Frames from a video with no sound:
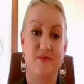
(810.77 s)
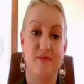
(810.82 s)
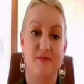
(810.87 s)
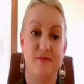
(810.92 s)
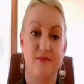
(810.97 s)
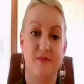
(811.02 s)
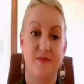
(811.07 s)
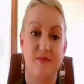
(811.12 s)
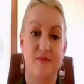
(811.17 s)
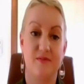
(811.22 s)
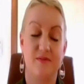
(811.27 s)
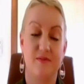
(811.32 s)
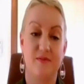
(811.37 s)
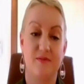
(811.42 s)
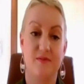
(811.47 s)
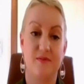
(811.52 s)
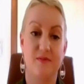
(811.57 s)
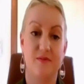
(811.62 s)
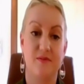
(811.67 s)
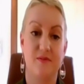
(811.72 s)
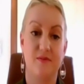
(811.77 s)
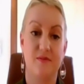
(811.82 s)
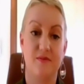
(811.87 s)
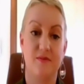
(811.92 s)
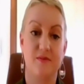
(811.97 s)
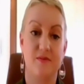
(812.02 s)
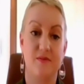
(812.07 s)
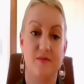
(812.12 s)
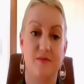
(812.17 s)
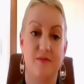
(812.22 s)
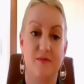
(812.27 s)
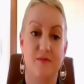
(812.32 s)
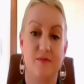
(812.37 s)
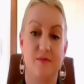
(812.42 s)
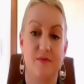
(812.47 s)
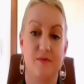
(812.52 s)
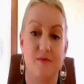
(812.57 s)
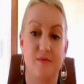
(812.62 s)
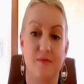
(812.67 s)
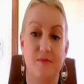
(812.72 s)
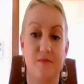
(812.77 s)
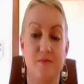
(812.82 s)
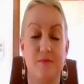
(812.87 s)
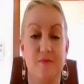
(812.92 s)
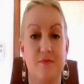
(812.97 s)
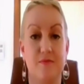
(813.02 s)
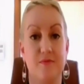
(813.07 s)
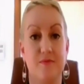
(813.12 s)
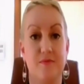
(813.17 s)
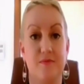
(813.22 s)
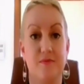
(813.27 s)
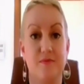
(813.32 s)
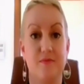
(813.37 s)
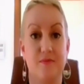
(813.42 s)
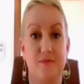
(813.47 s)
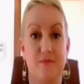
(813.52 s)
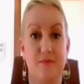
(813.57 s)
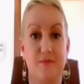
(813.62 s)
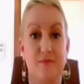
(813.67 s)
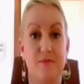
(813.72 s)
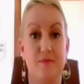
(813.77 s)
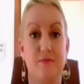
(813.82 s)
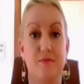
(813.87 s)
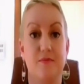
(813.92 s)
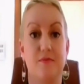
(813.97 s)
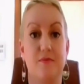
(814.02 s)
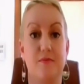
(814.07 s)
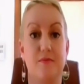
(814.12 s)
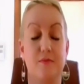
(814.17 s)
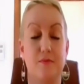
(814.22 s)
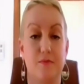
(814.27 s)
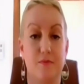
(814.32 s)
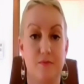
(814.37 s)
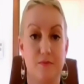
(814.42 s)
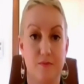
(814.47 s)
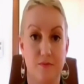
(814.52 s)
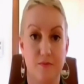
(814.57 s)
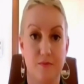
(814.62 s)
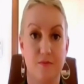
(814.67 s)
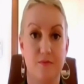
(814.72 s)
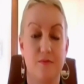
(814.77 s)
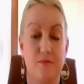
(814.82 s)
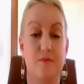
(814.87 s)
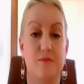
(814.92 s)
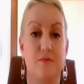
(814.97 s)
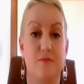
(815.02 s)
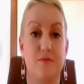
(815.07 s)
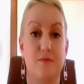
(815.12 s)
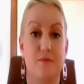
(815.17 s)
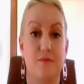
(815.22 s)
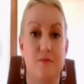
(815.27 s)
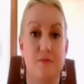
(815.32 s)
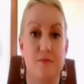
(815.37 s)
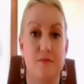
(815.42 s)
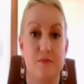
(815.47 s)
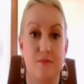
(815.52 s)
[no speech]